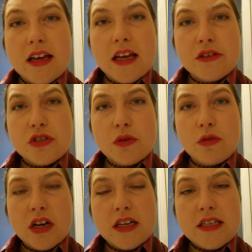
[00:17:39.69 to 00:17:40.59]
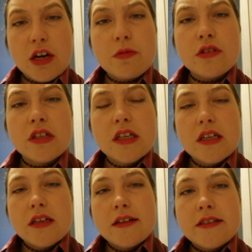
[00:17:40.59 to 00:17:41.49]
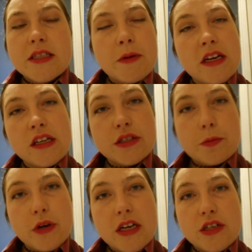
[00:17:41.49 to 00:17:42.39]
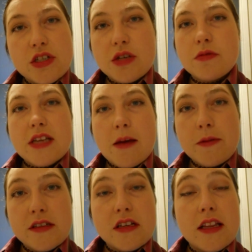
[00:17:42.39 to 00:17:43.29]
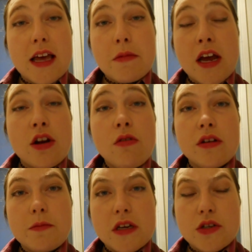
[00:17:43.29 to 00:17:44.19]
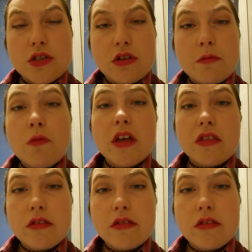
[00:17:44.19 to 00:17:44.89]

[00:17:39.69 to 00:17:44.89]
And she went on a terrible spending spree, and she was happy as a clam, and I know it because she took me with.